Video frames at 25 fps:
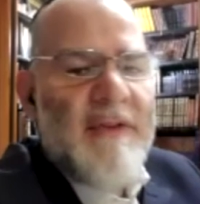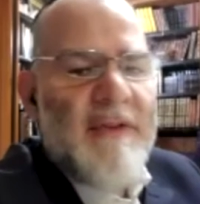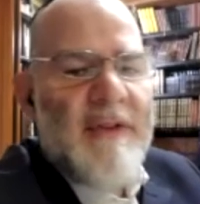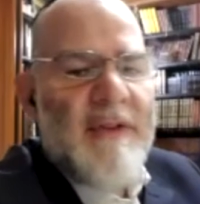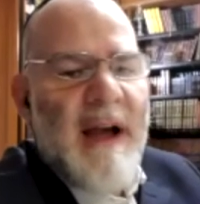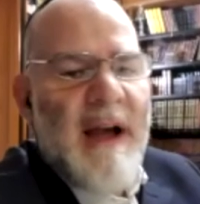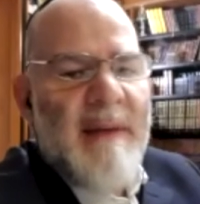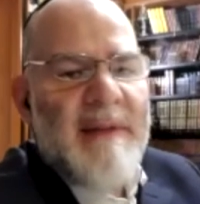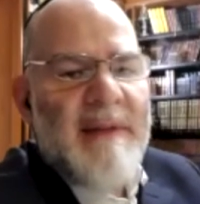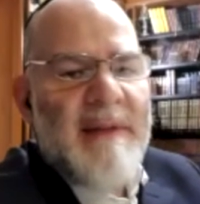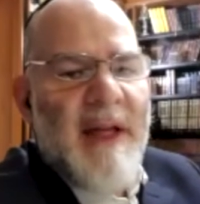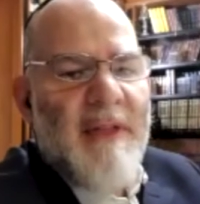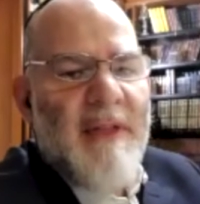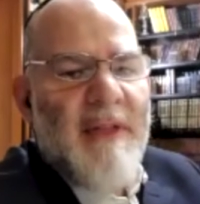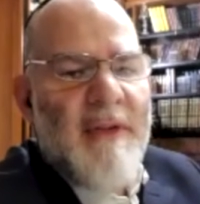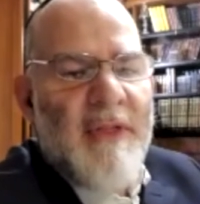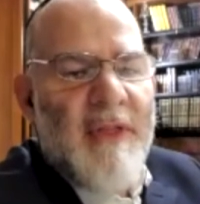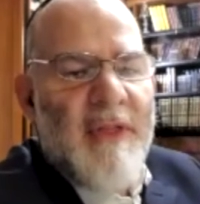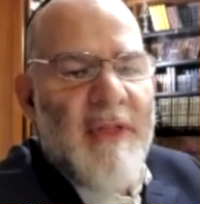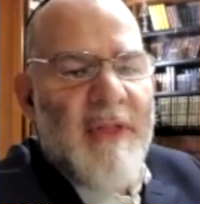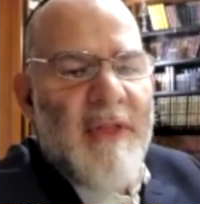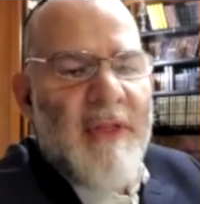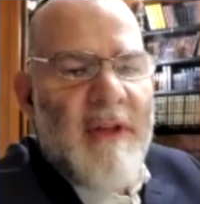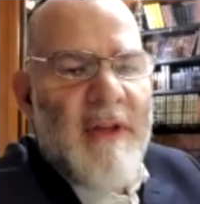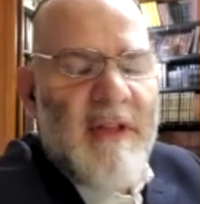couple other
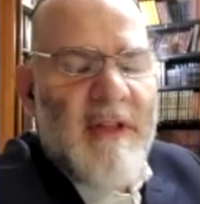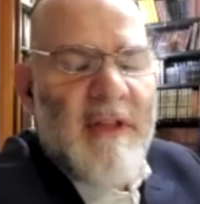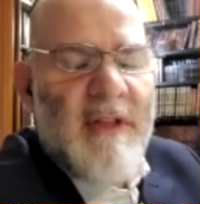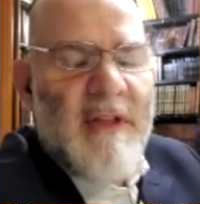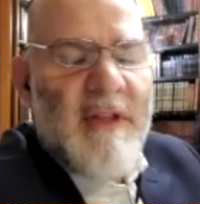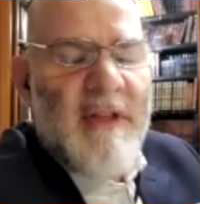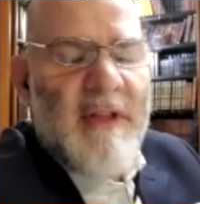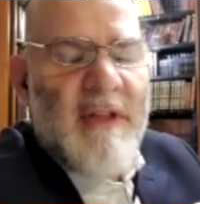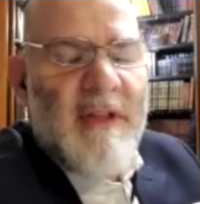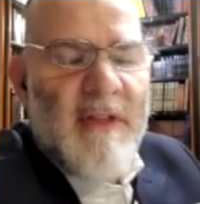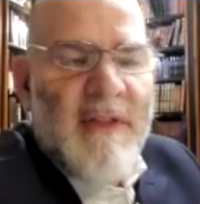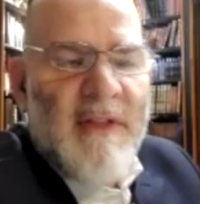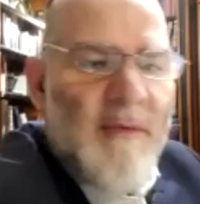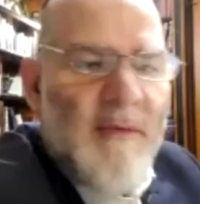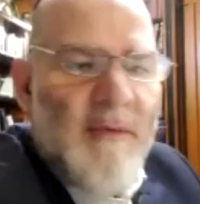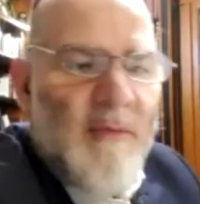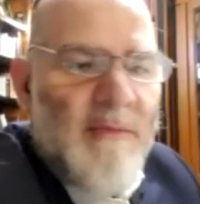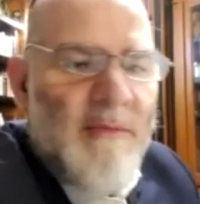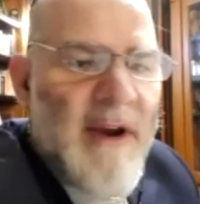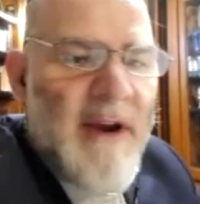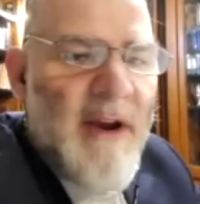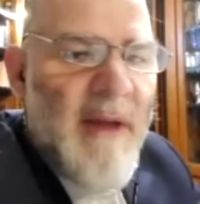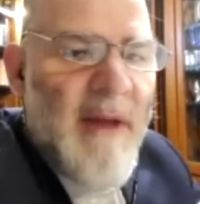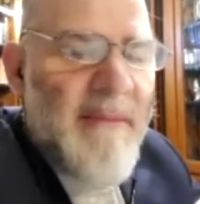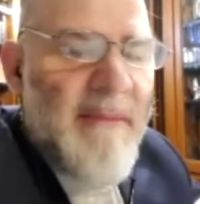things that
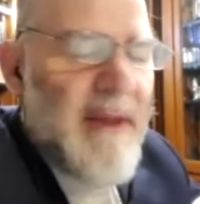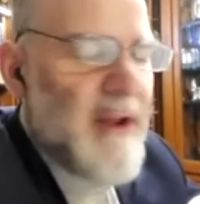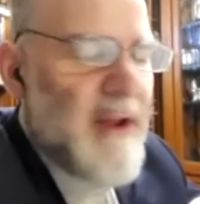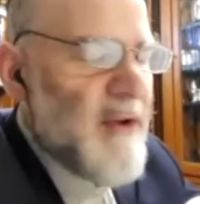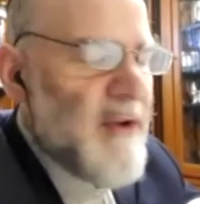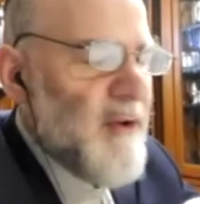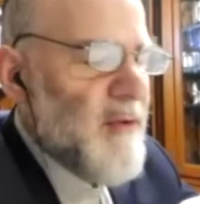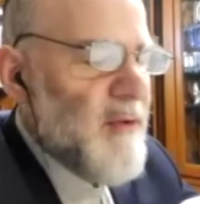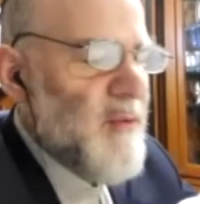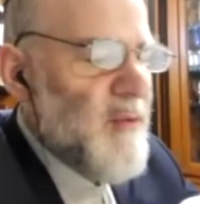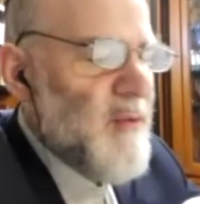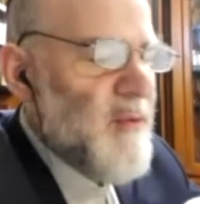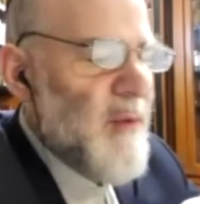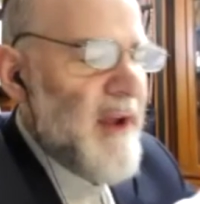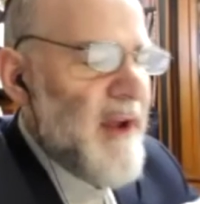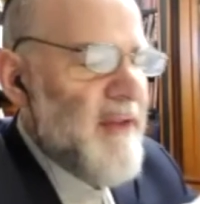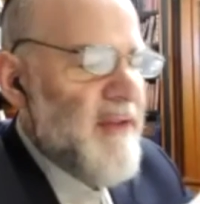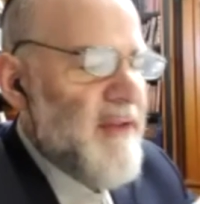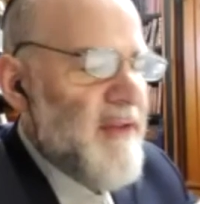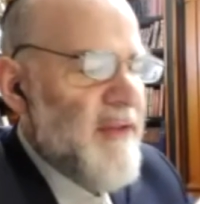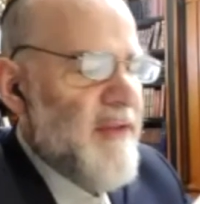might not make good wicks?